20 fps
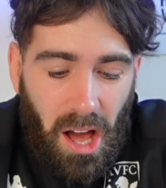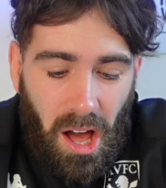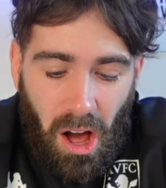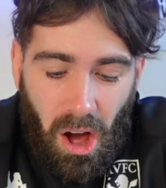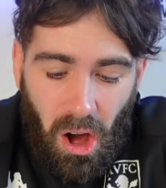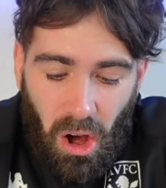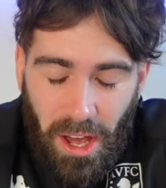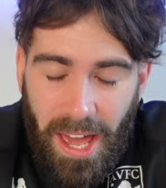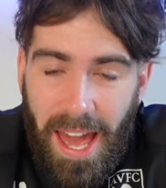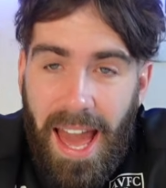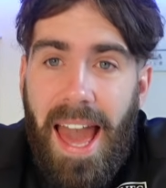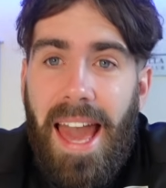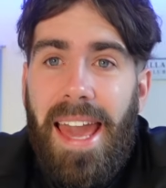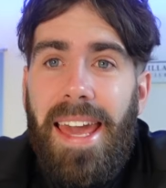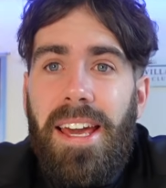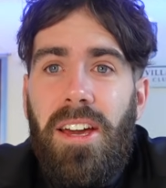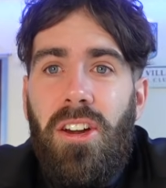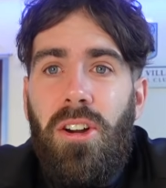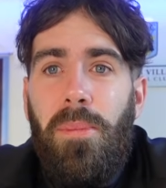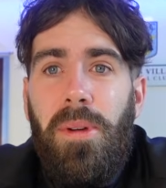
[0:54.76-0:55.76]
I
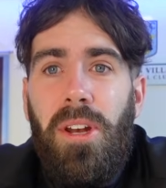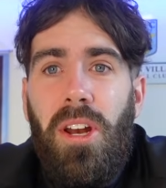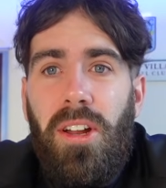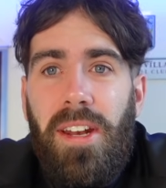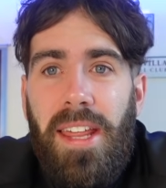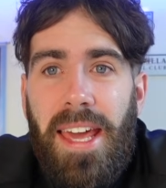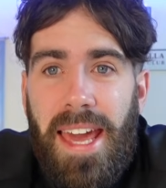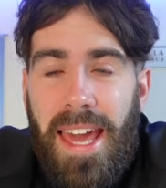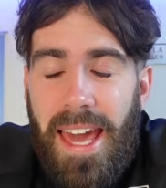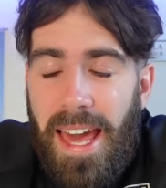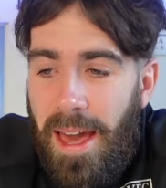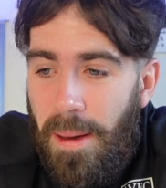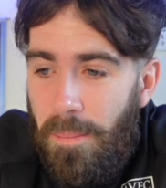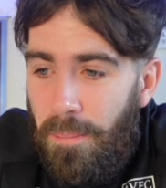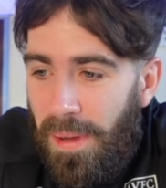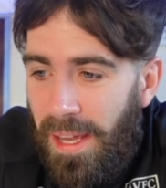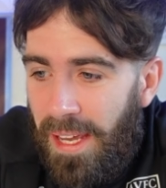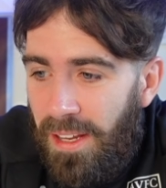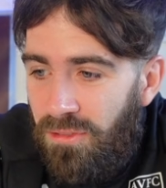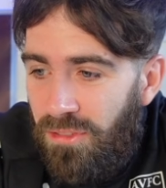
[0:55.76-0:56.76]
hate coming on here and
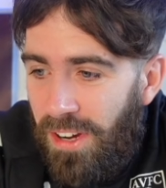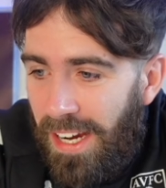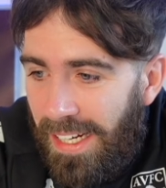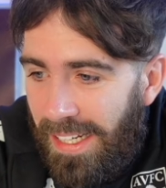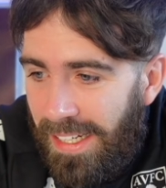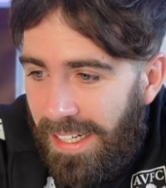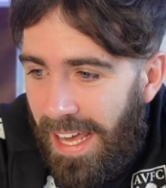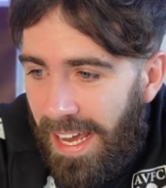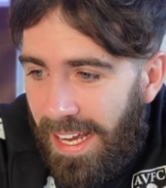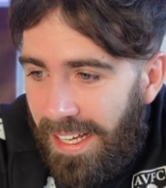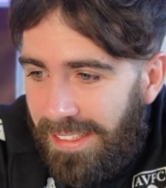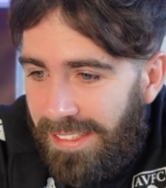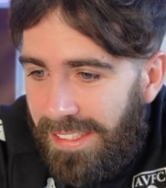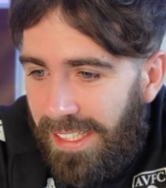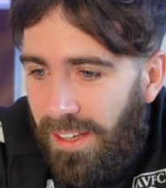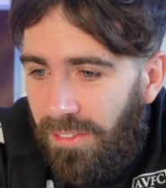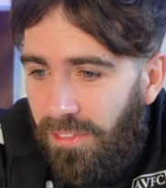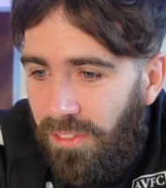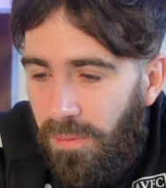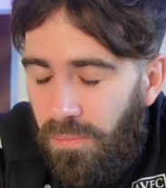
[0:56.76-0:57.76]
being really
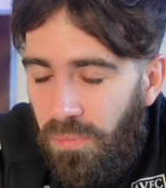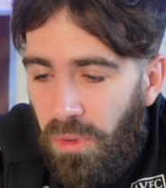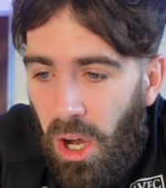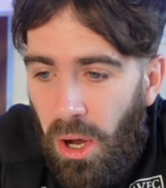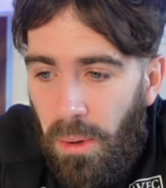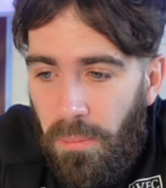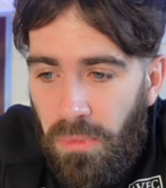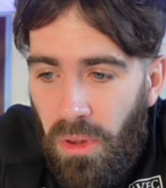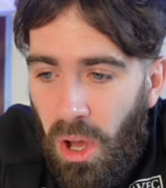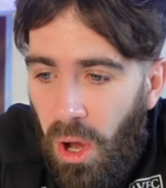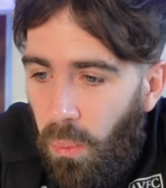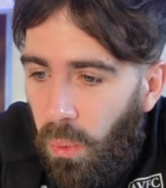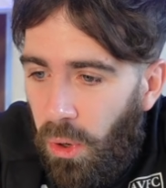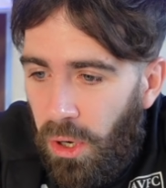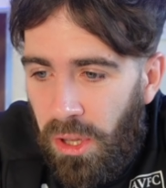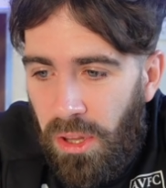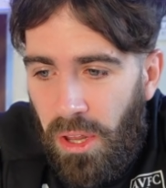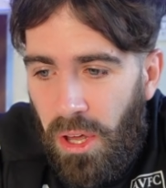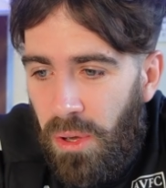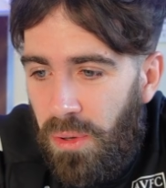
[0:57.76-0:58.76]
negative. I'm not
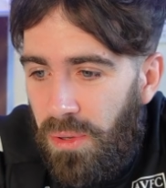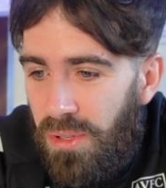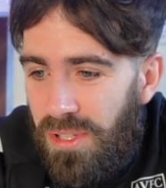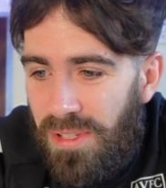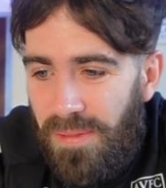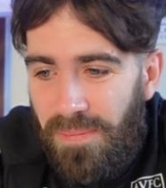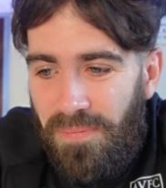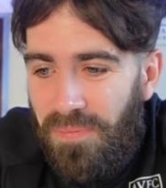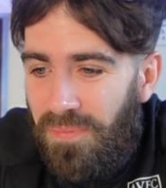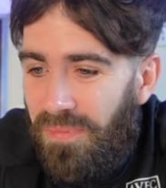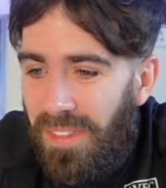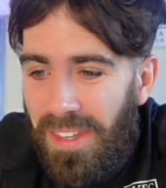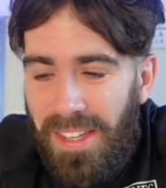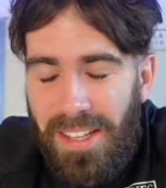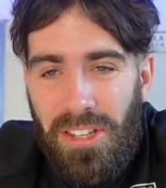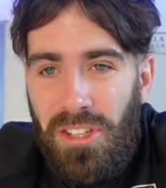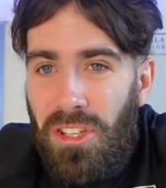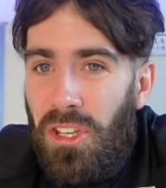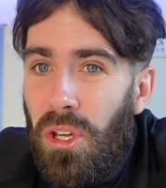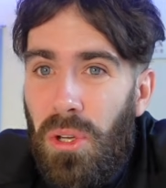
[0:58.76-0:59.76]
one of those
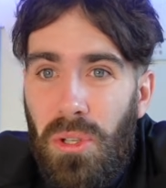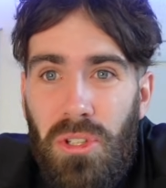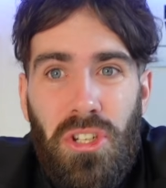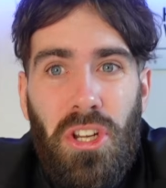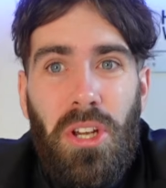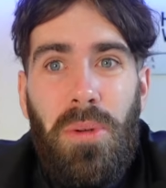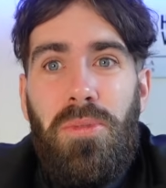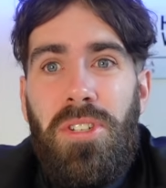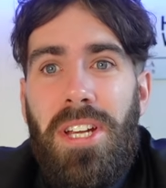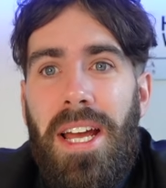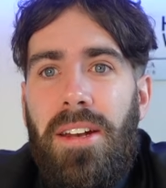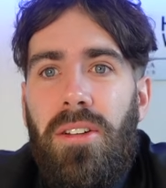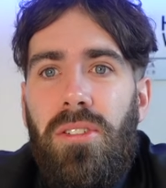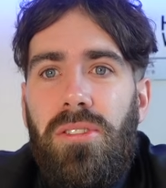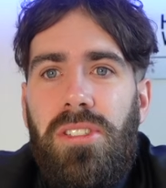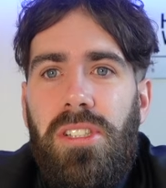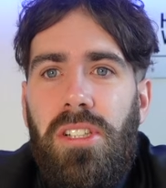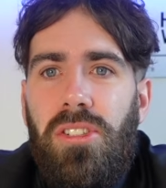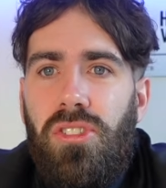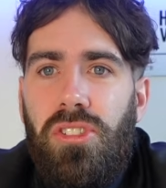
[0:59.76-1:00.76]
YouTube
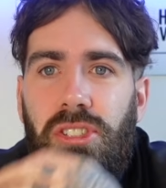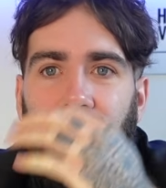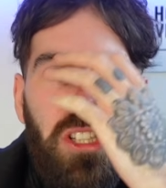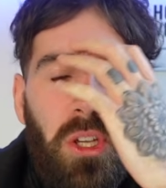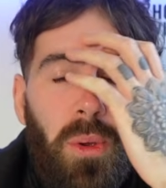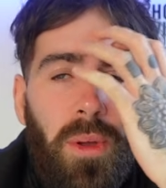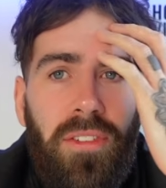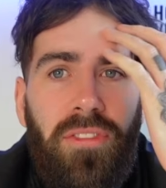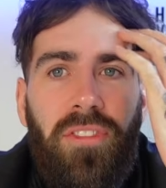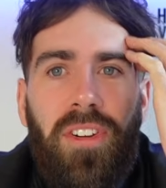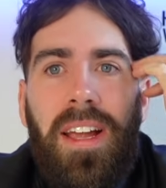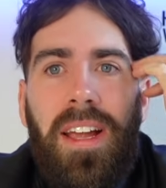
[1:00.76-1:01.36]
channels that just do it for